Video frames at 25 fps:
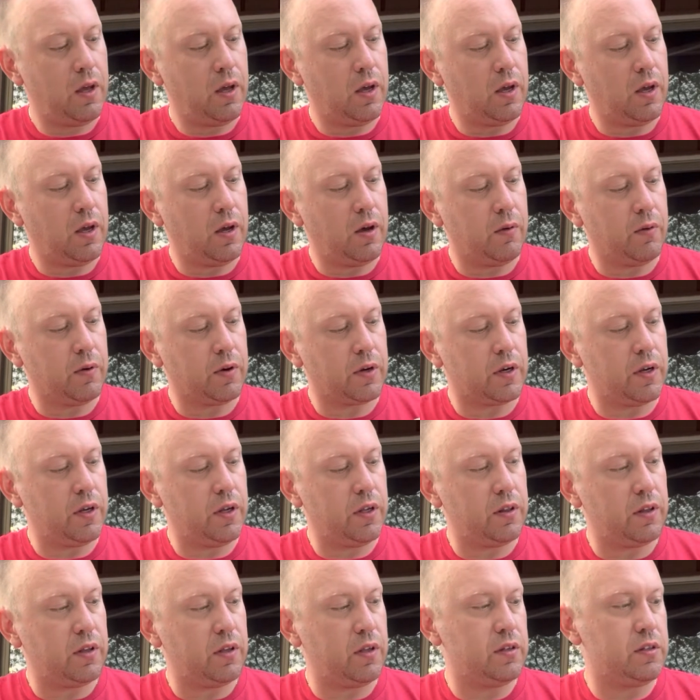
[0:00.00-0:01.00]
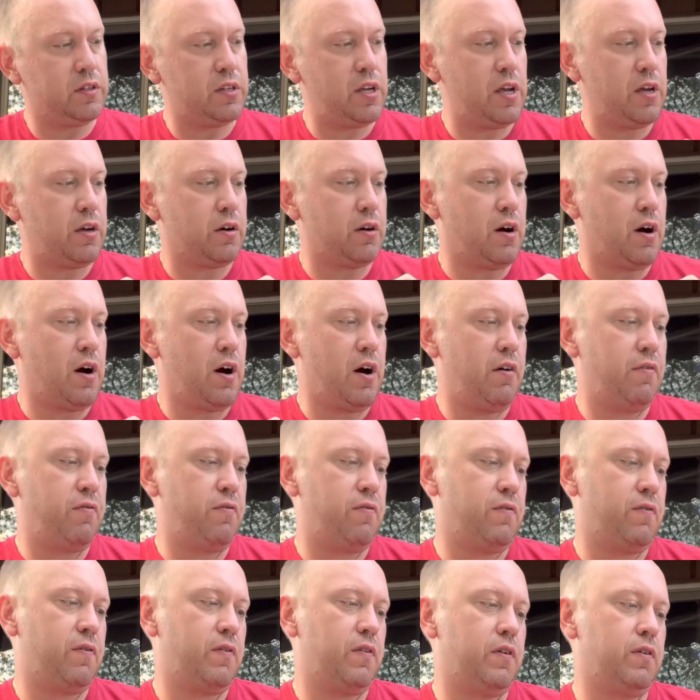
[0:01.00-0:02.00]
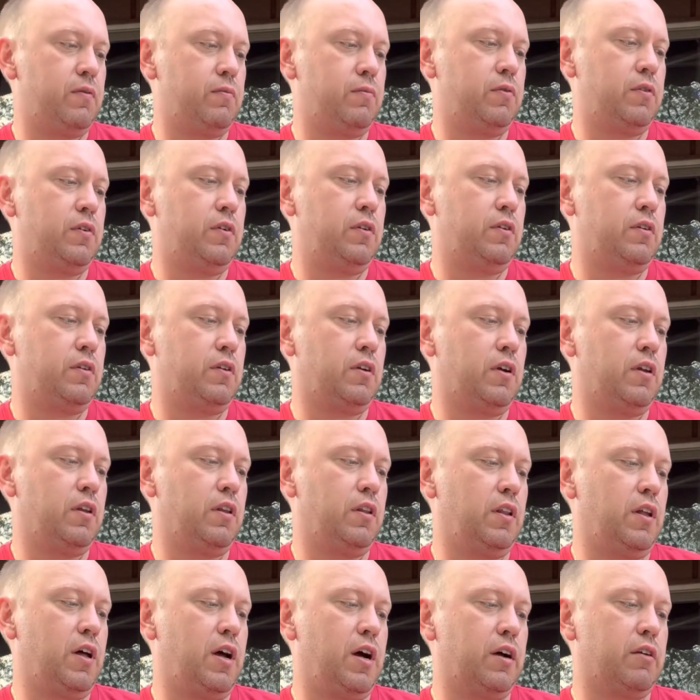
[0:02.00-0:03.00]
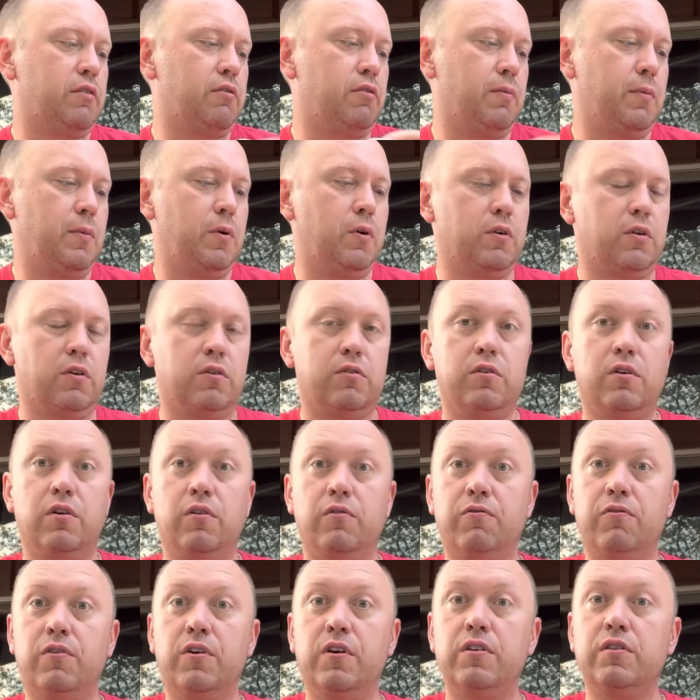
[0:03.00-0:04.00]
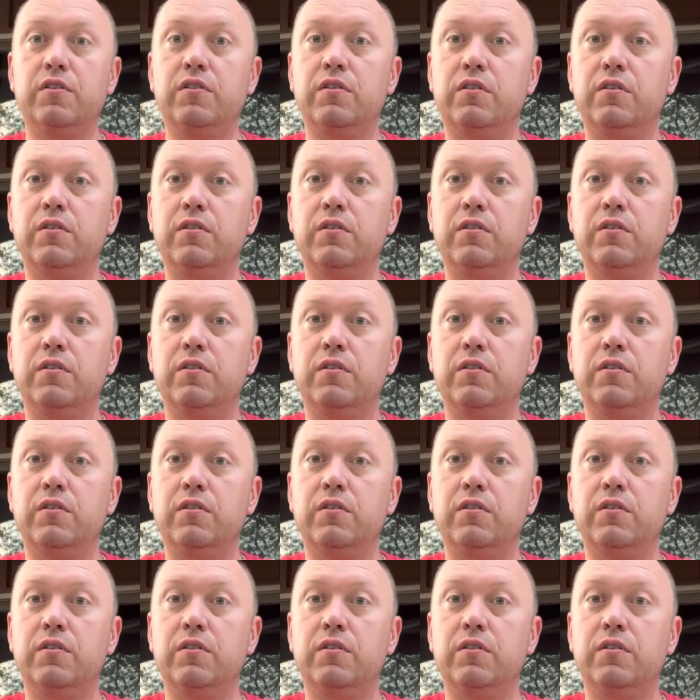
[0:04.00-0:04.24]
We're going to hit the takeoff. Please unlock the remote control first.